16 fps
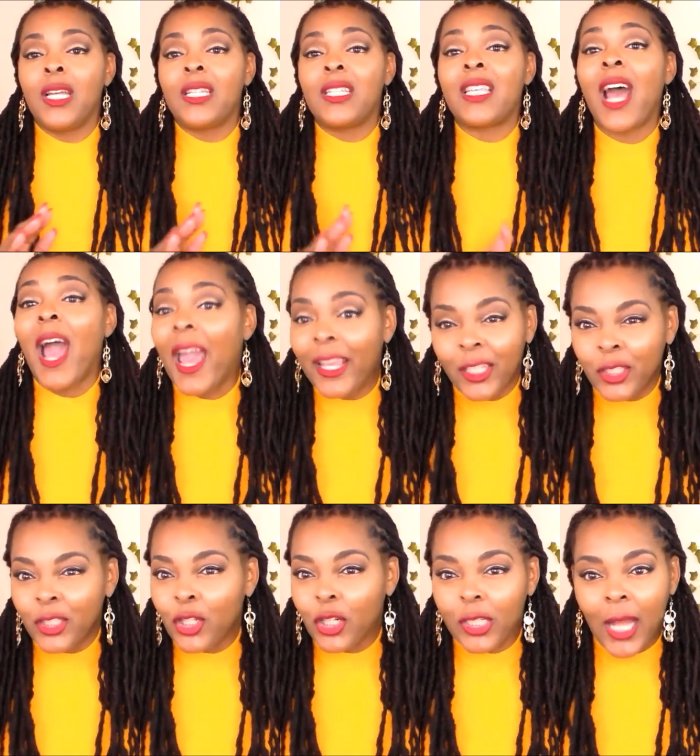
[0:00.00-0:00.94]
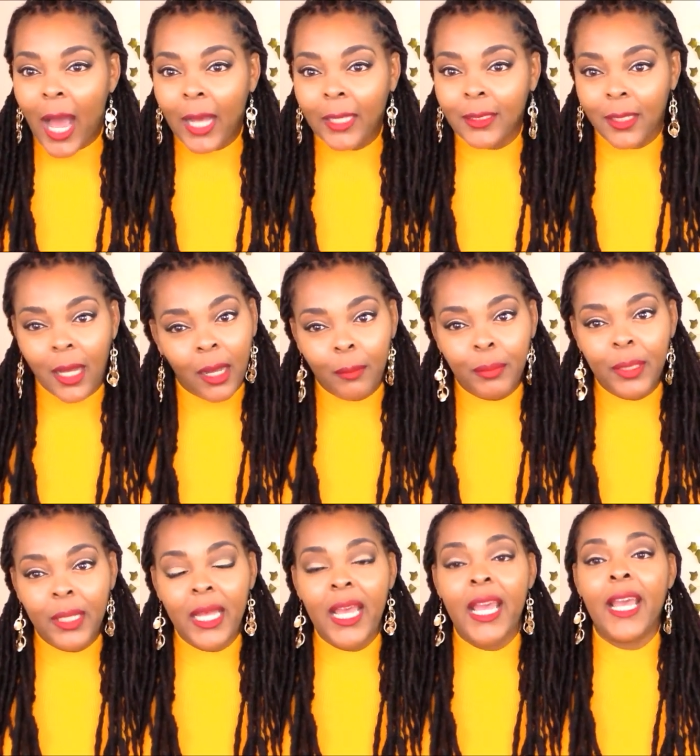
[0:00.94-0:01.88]
tighten your locks up.
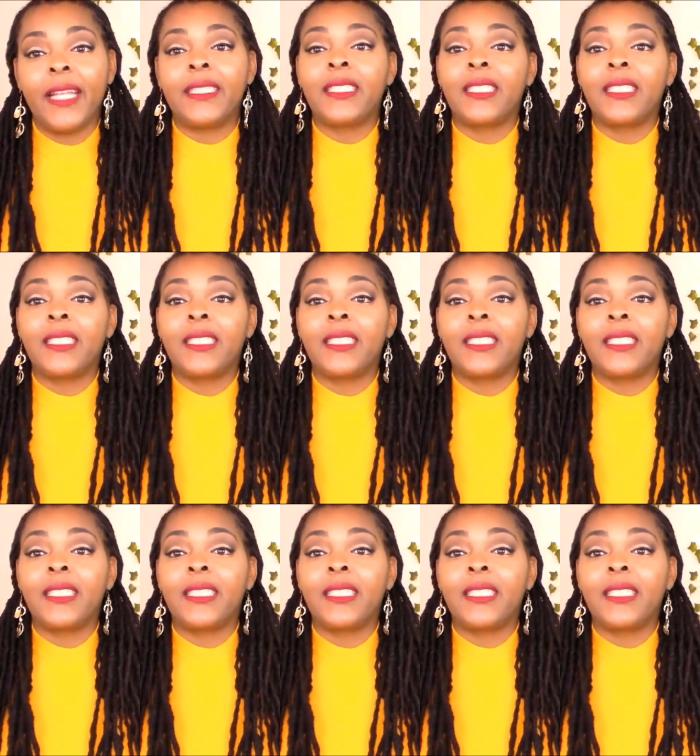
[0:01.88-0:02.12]
It's